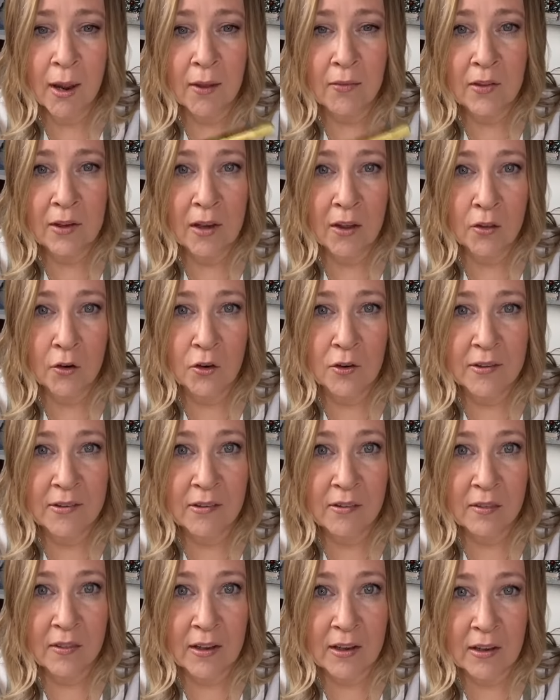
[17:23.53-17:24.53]
and the other is
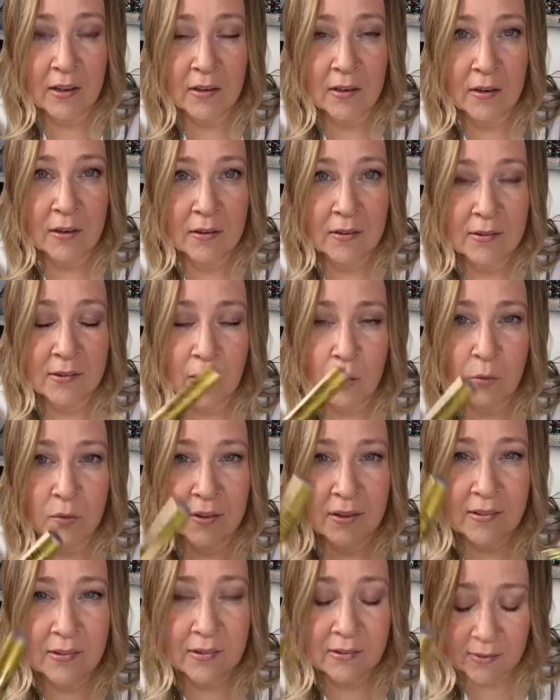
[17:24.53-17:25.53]
thin. So
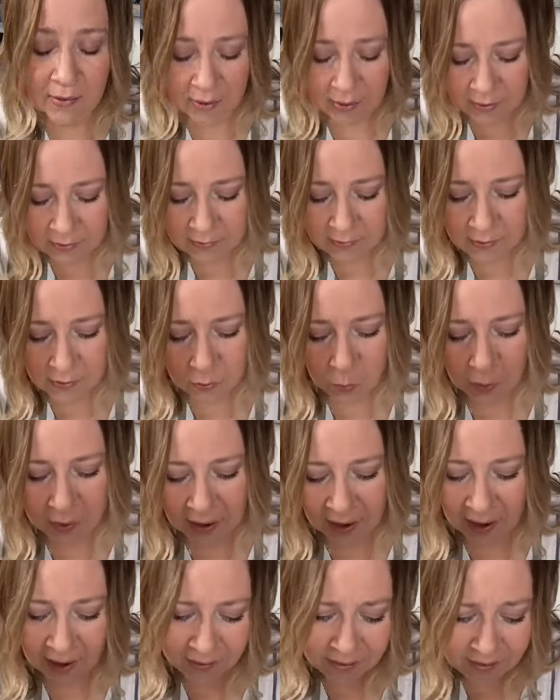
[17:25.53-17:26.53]
this is the easiest one,
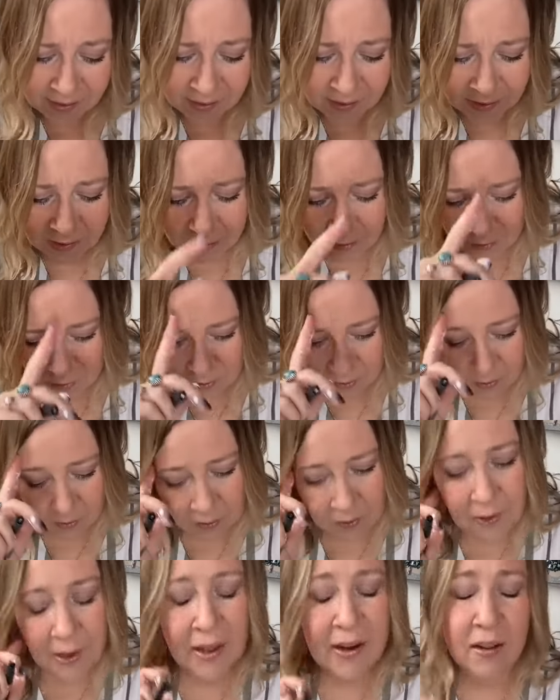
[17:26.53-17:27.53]
I think,
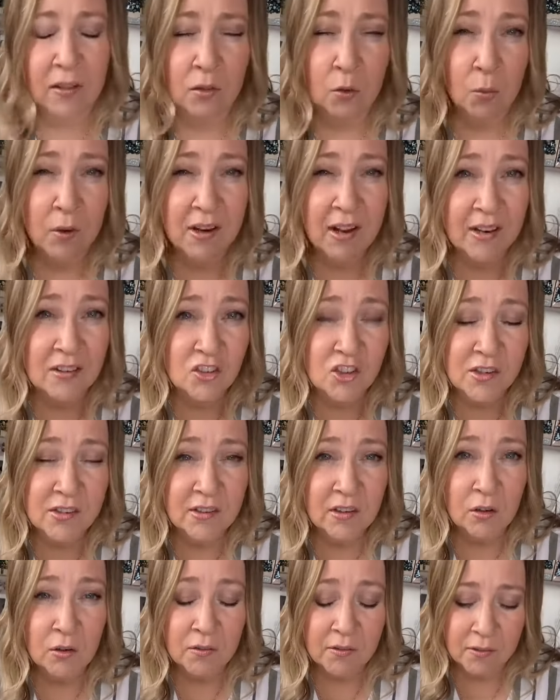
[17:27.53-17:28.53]
and the one I just
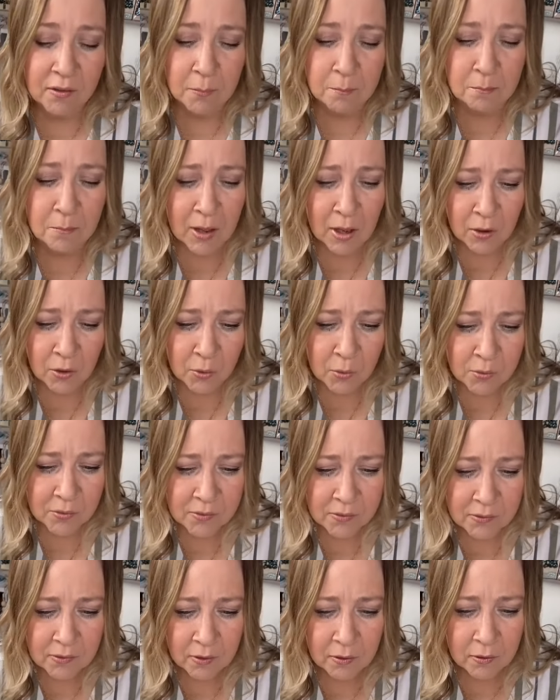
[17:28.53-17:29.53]
use the
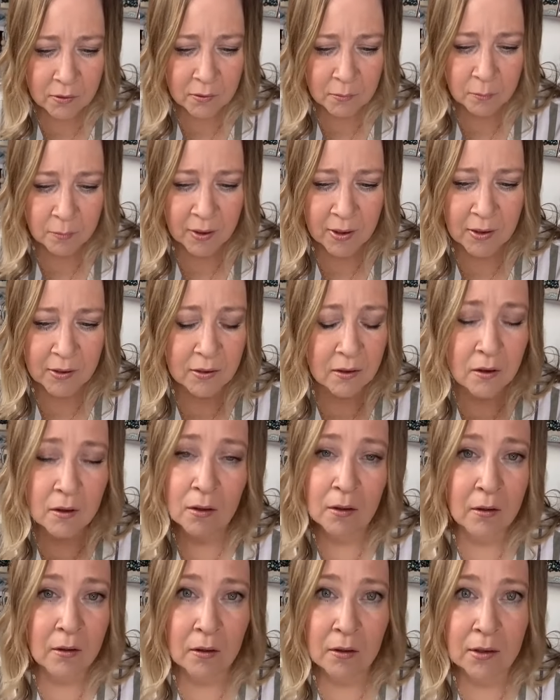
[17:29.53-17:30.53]
most. But
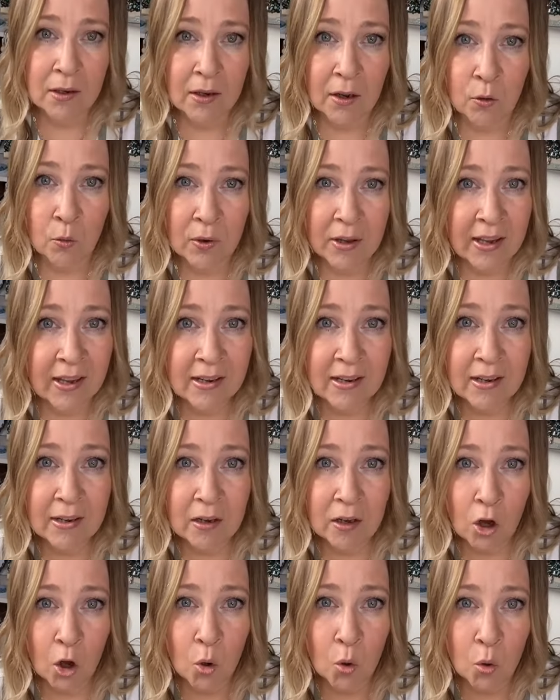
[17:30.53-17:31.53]
you know, any
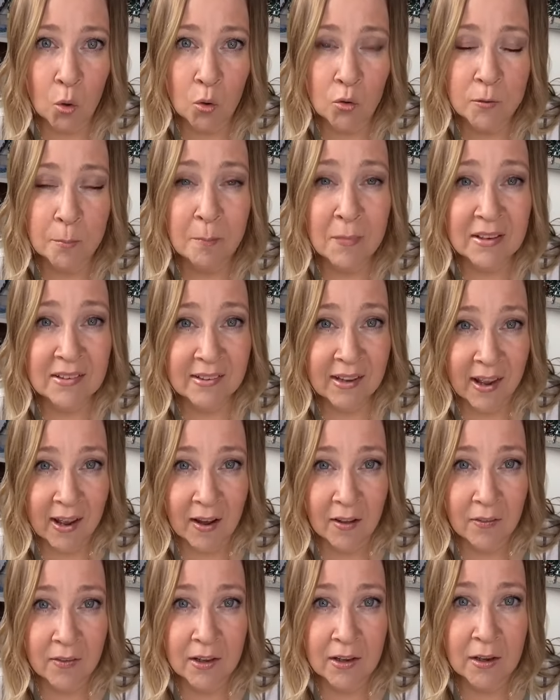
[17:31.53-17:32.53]
gold
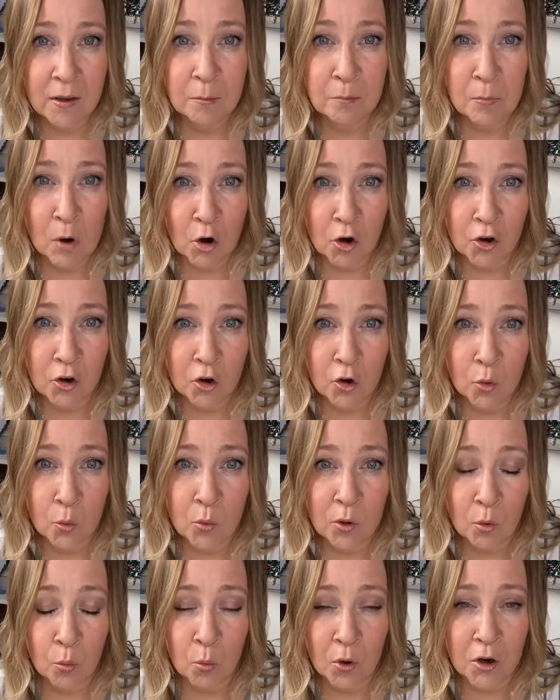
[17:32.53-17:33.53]
metallic marker
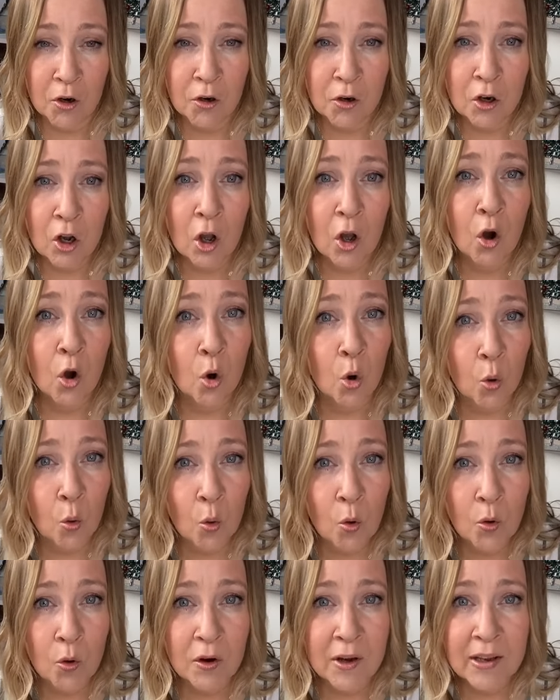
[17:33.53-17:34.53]
will work,
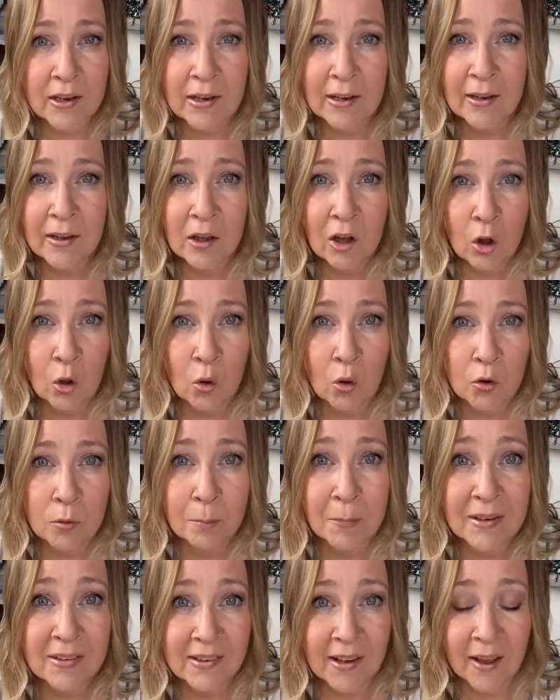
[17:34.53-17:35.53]
or any
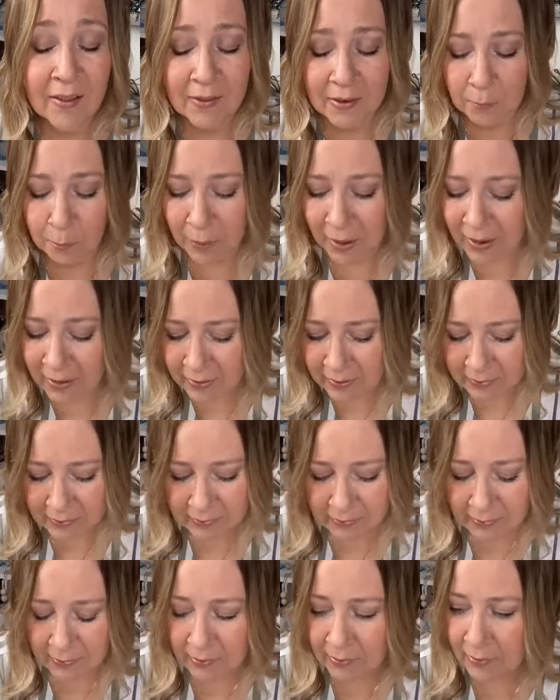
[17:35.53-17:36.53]
gold metallic
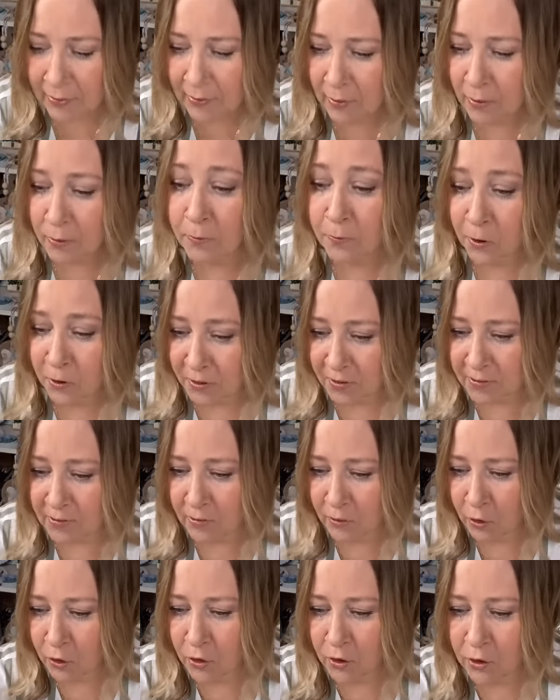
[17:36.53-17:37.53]
paint for
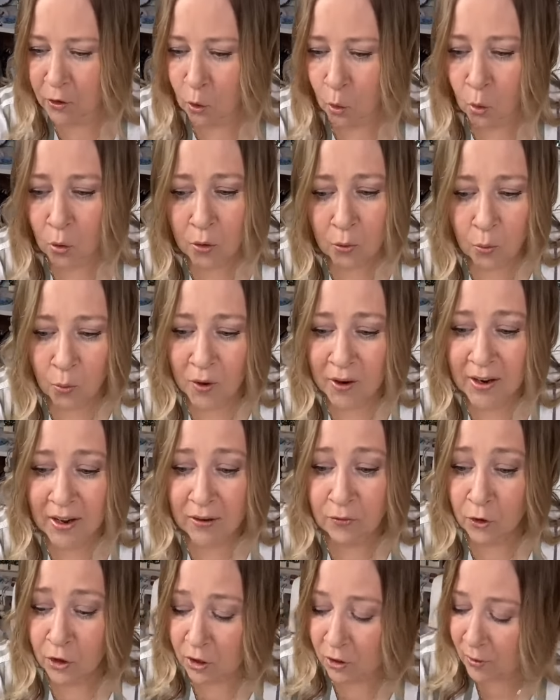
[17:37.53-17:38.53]
this look, or
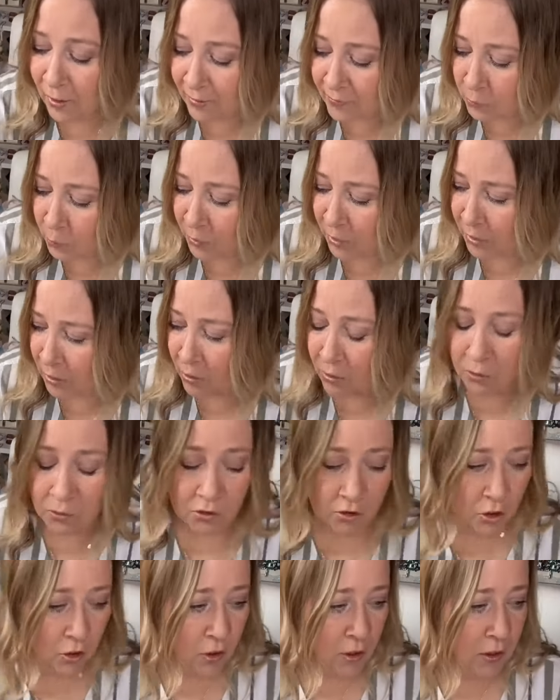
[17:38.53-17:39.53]
whatever you guys want to
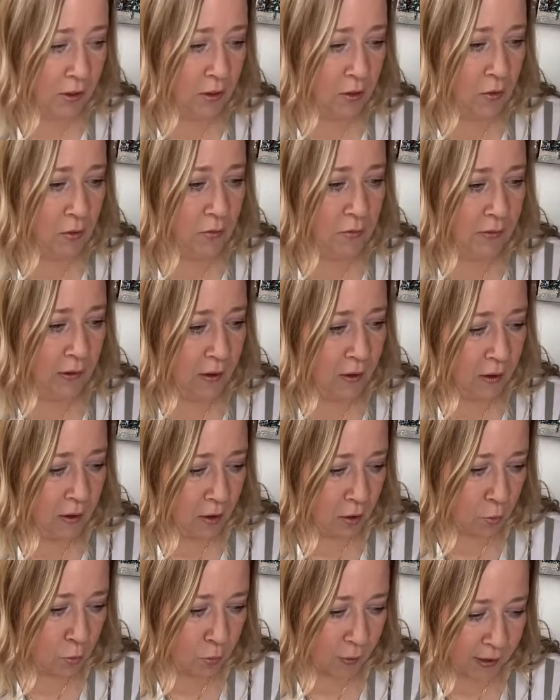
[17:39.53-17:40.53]
use. You could use
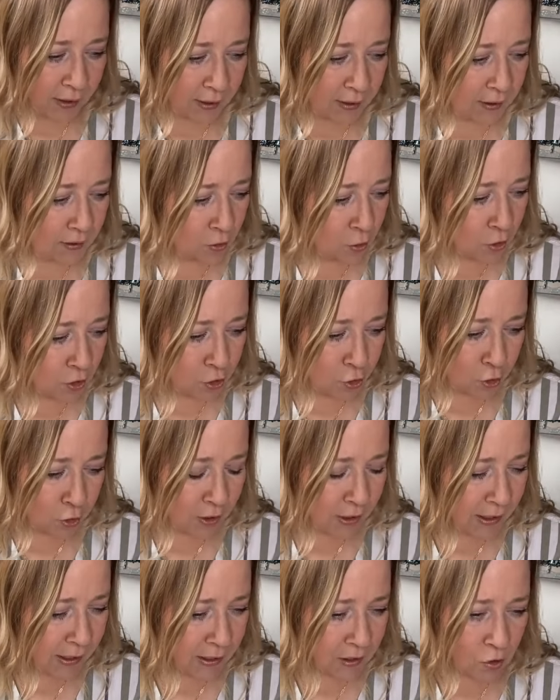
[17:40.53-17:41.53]
red or
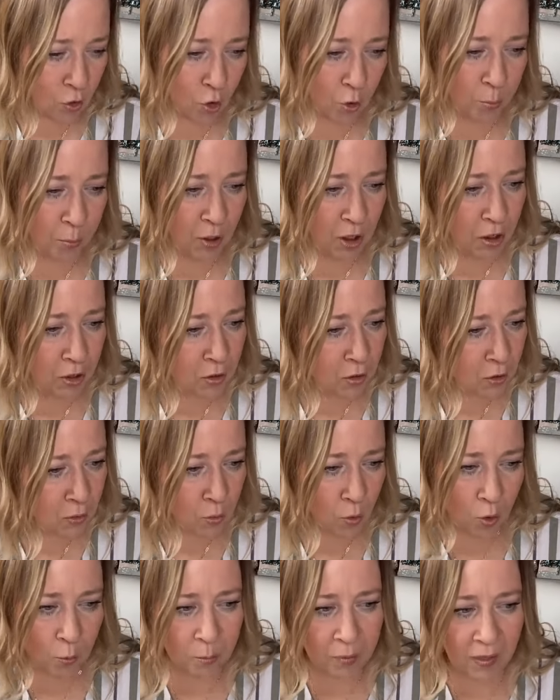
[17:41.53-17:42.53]
green or blue
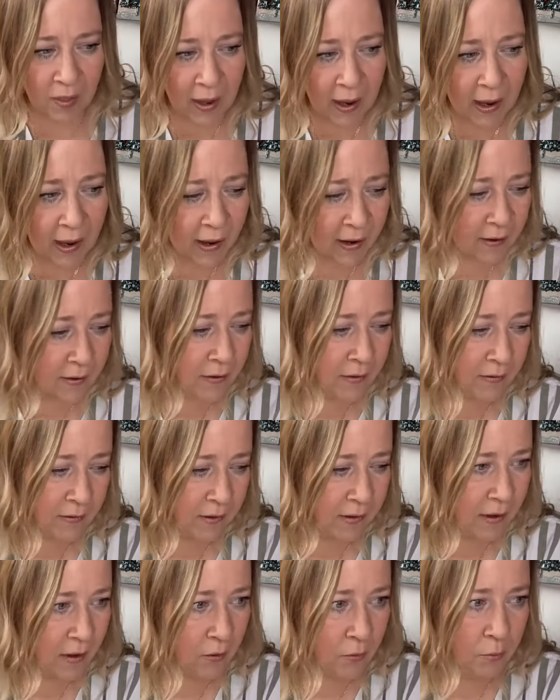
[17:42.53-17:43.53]
or black,
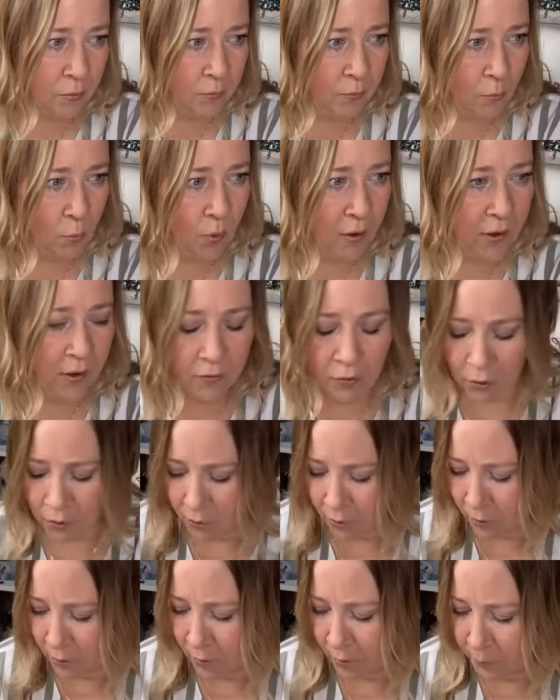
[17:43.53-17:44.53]
you know, whatever.
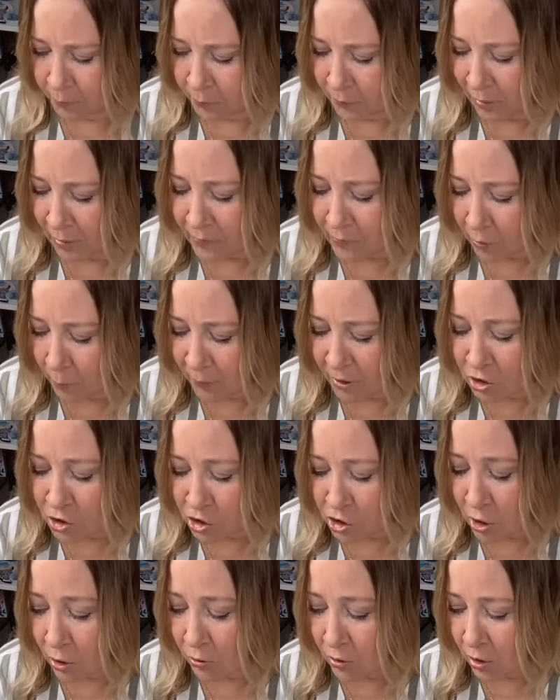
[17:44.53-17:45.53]
So I'm going to
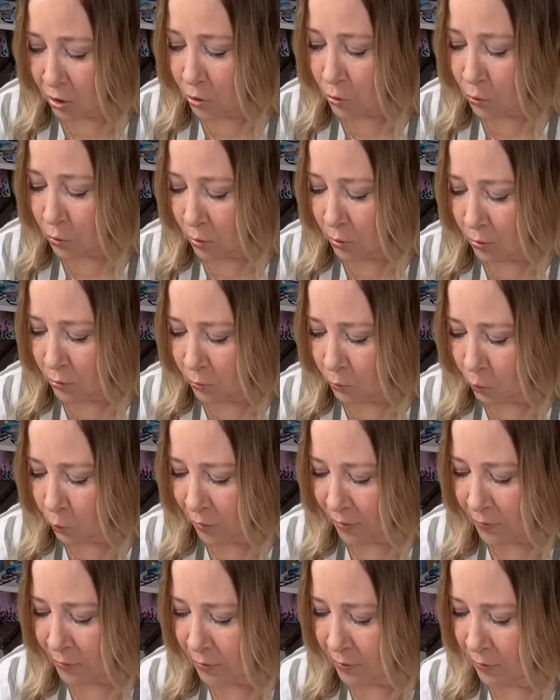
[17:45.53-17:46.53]
show you
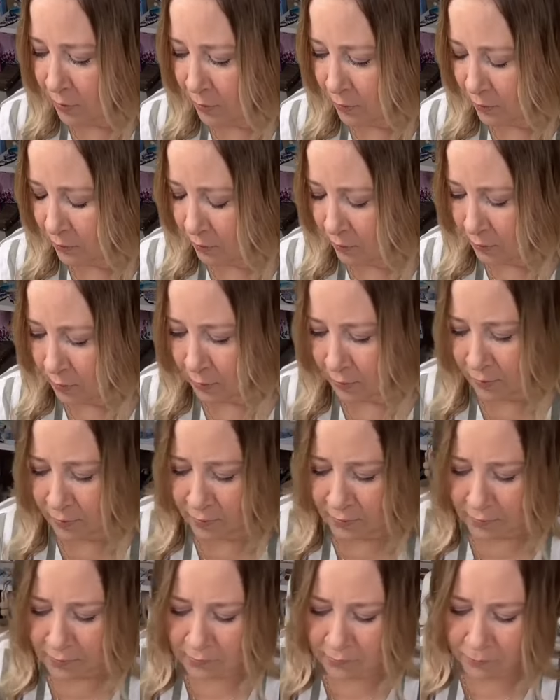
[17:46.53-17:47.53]
with
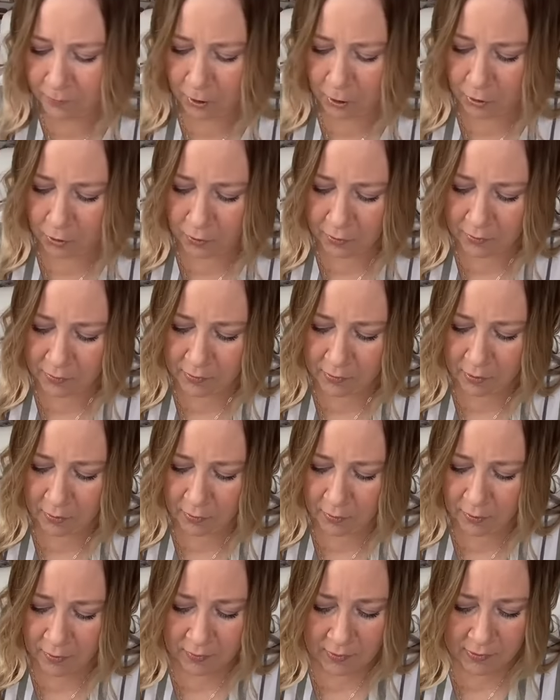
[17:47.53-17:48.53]
this first.
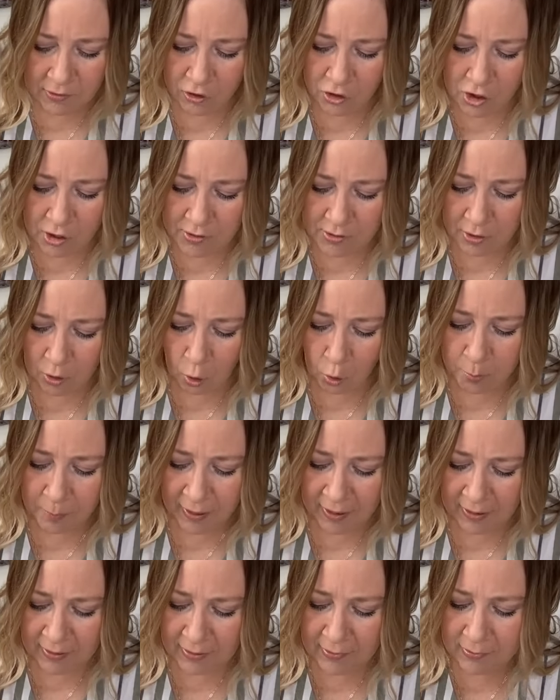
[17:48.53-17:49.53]
This is just gold
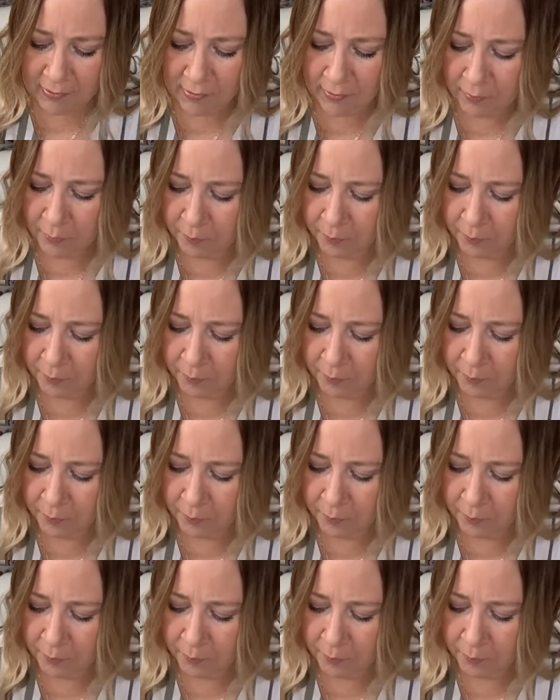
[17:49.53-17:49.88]
paint.